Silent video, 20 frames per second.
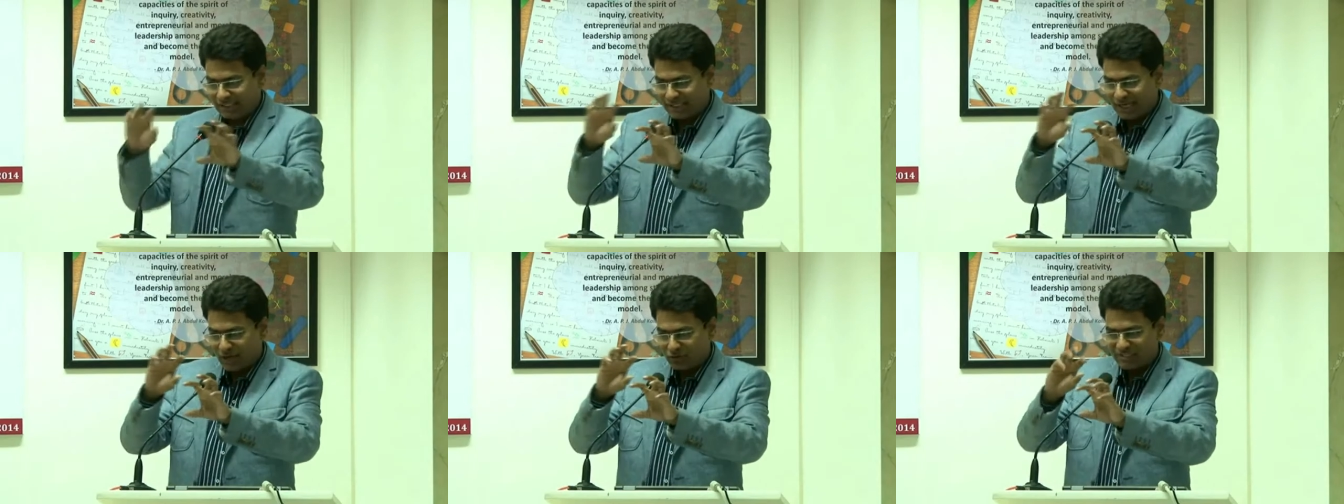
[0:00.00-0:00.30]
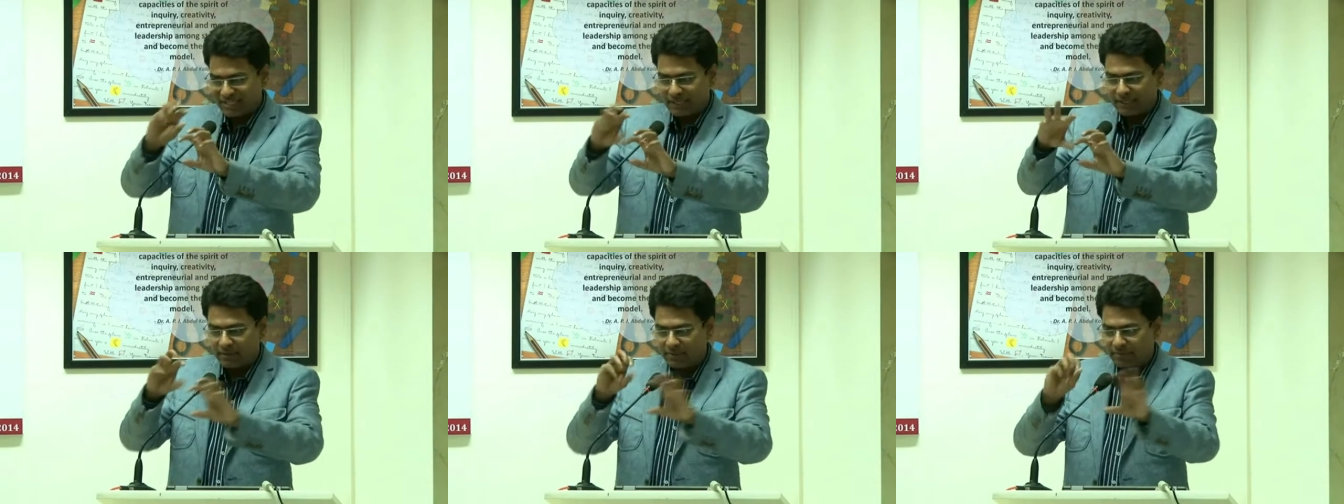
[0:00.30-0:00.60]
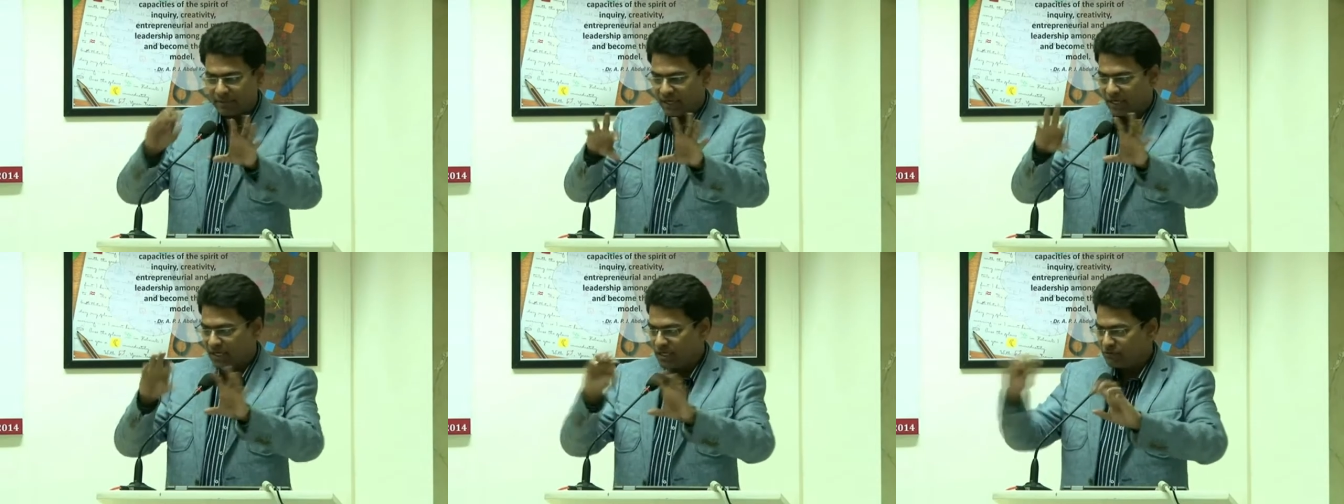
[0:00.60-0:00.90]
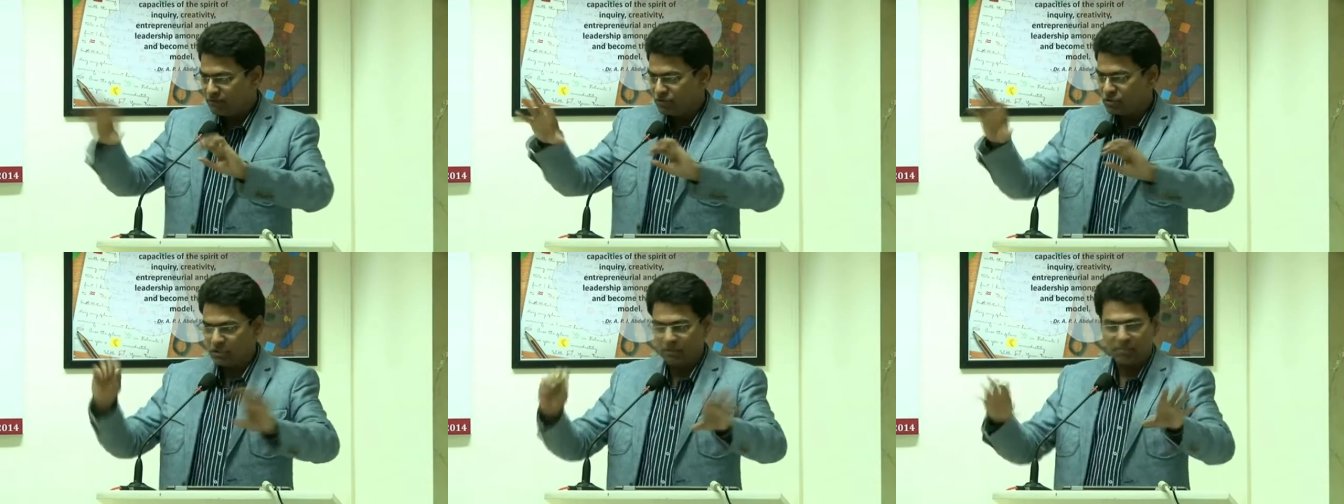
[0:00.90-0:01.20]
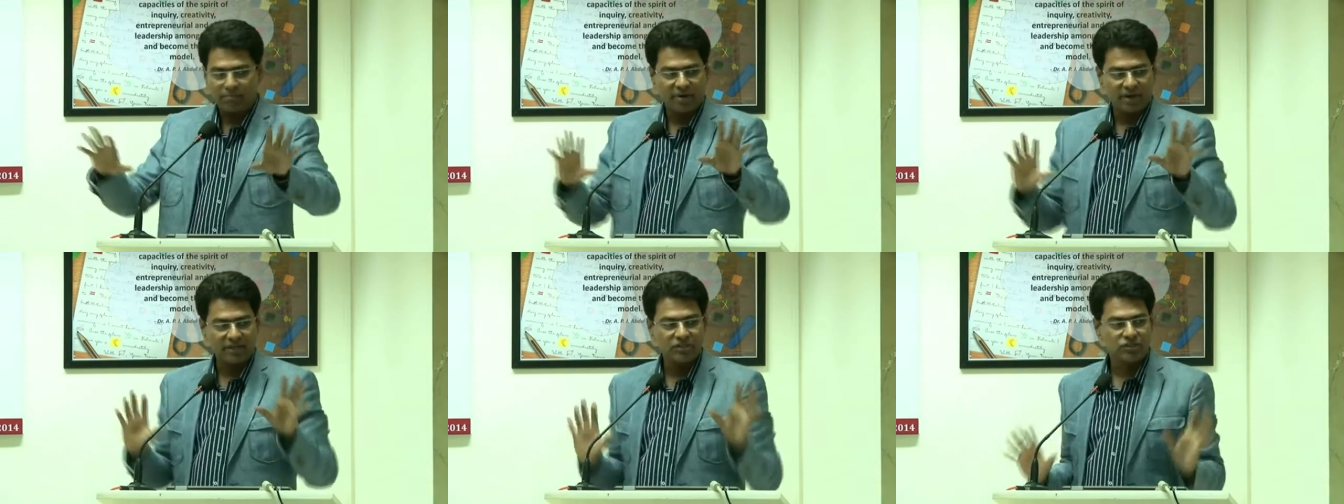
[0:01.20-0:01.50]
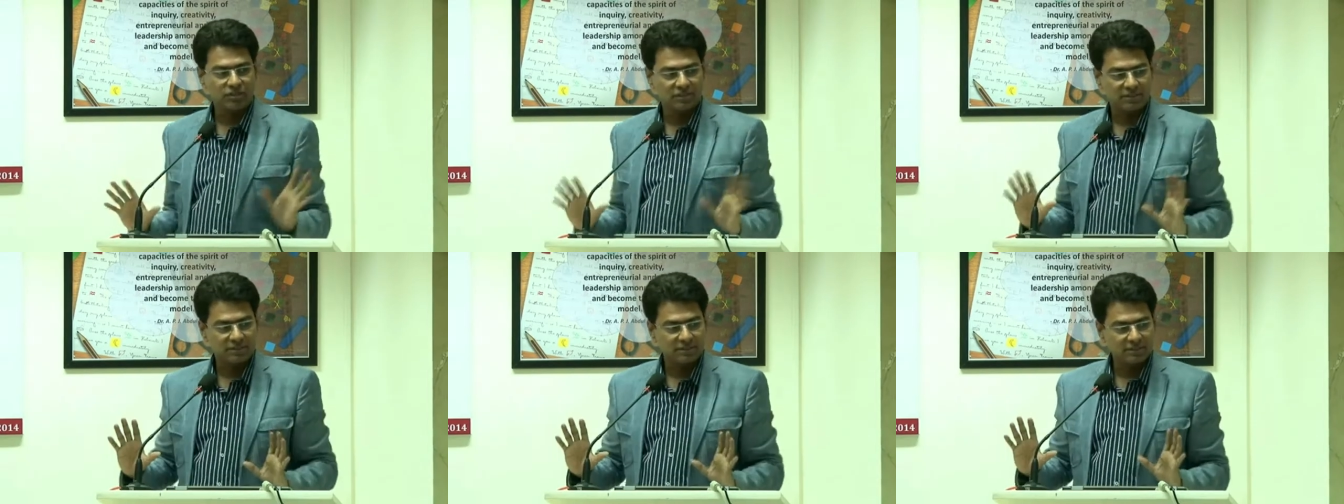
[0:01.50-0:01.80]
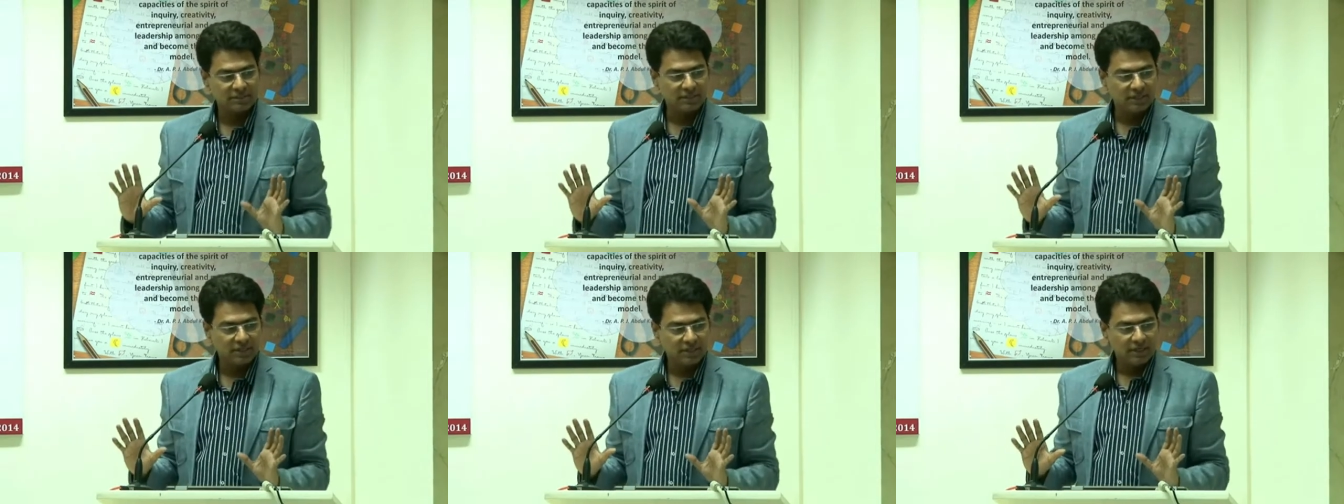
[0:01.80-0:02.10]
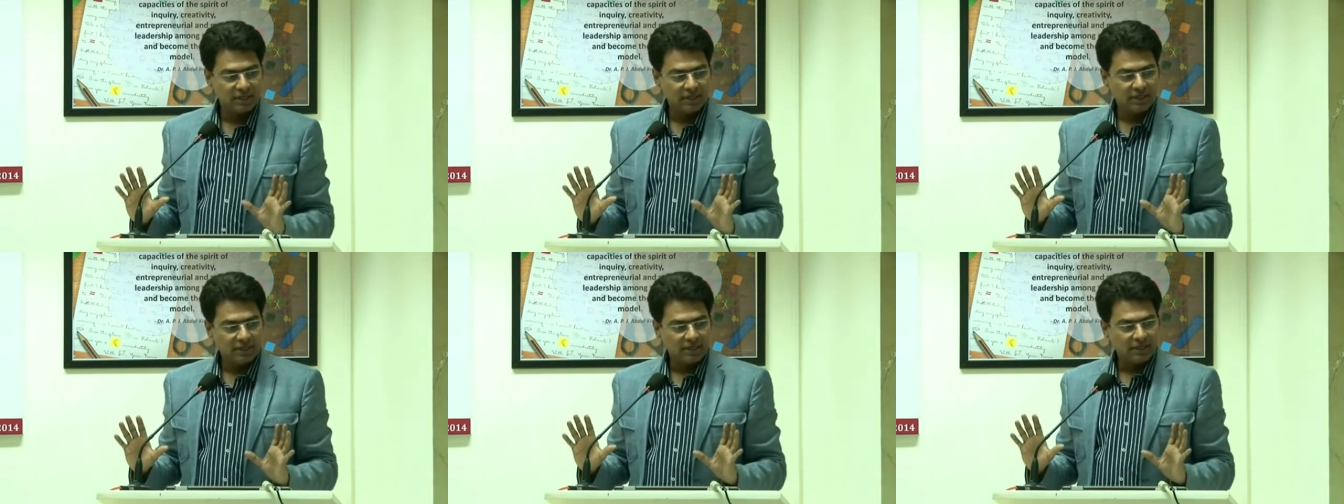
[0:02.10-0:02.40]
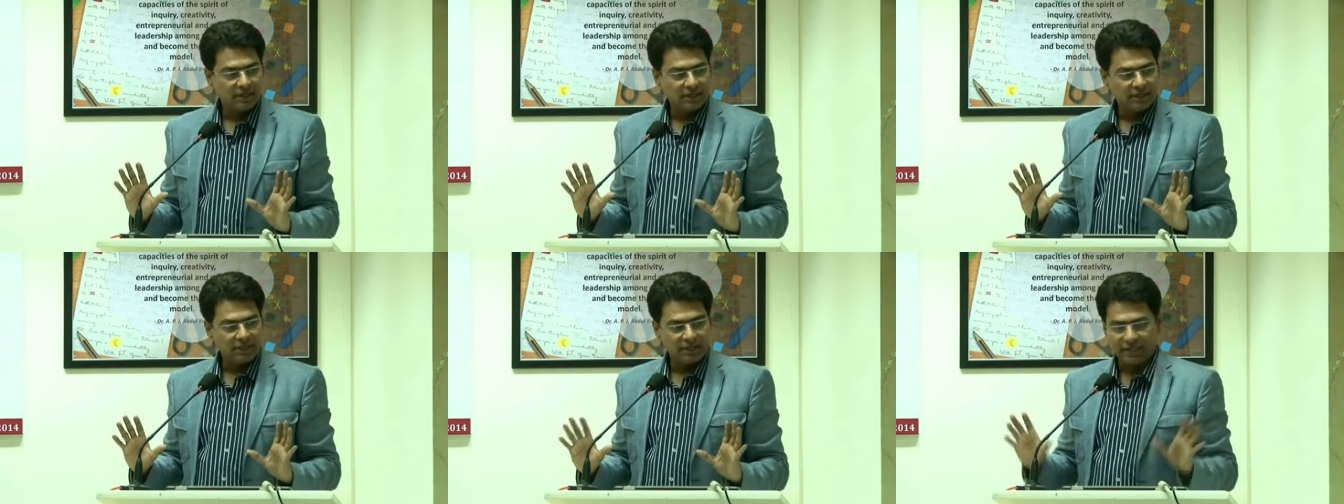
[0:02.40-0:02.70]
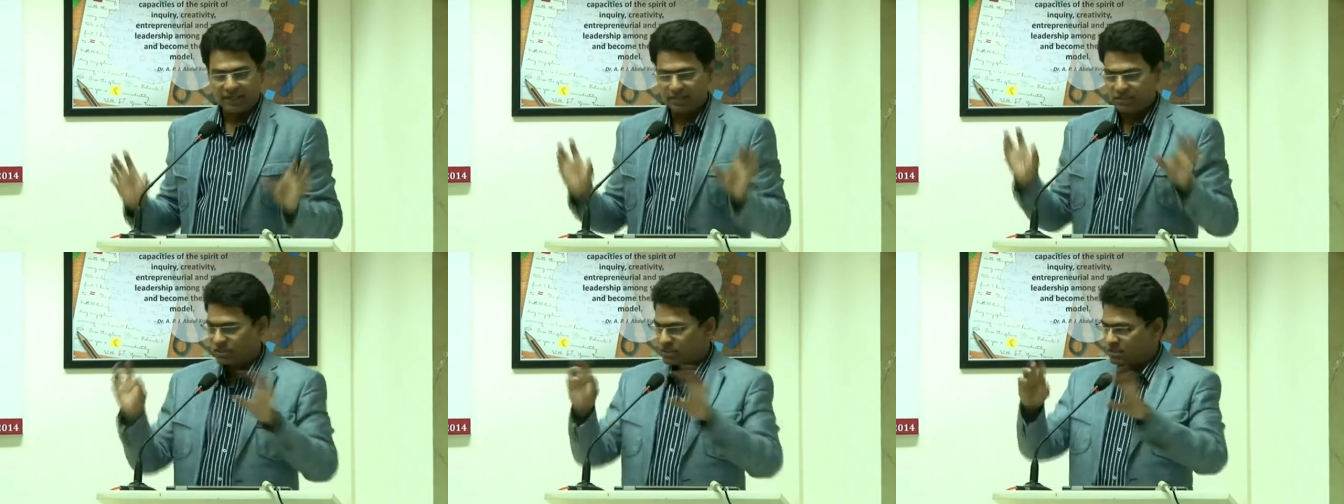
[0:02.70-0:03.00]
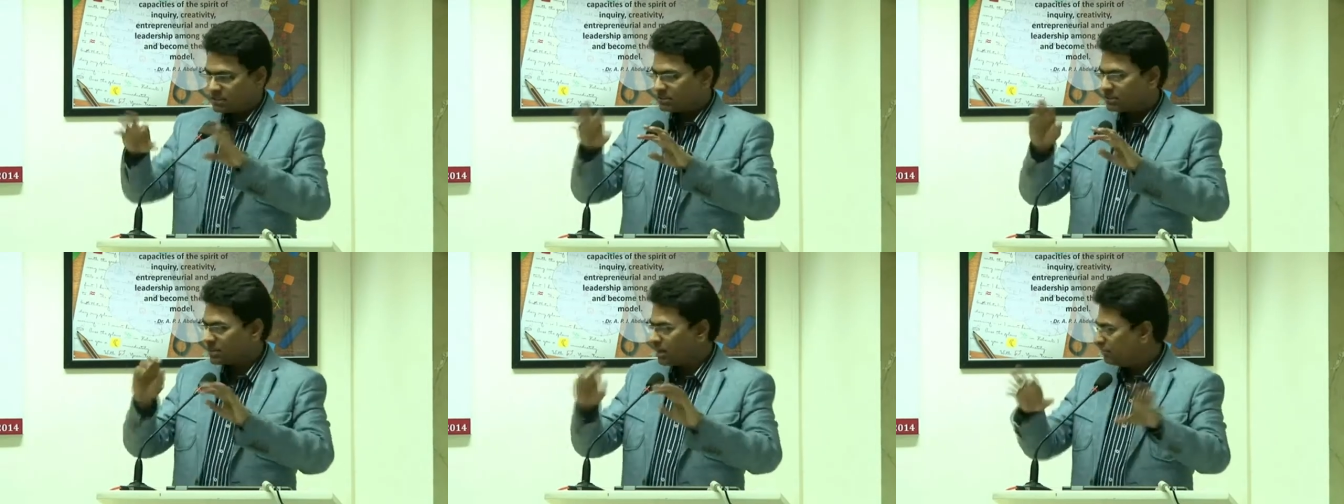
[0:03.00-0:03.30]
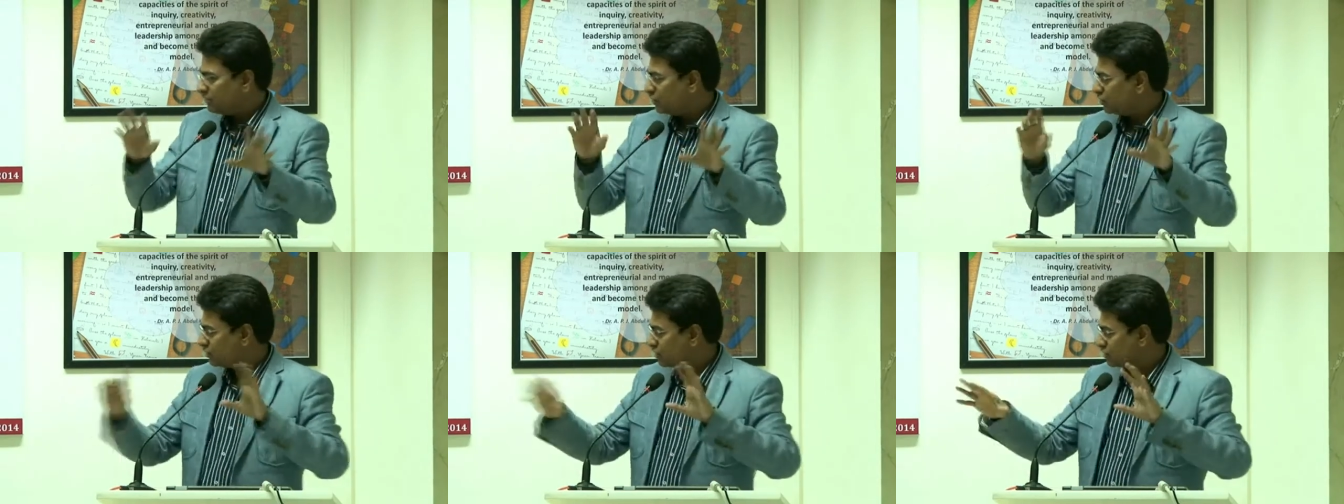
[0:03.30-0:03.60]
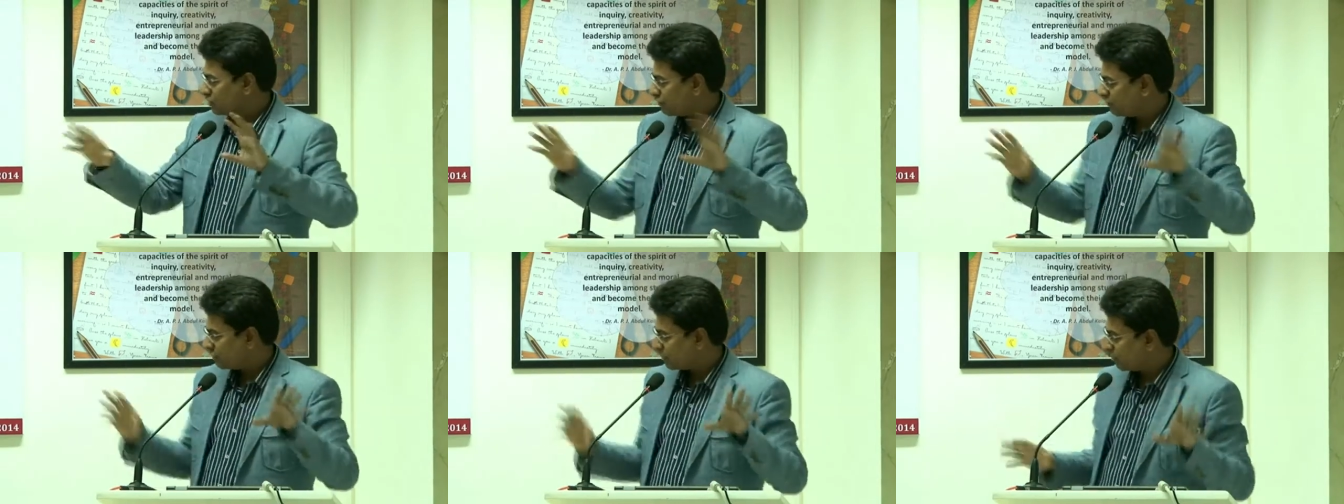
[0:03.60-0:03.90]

they have set up individual branches like sub-units of a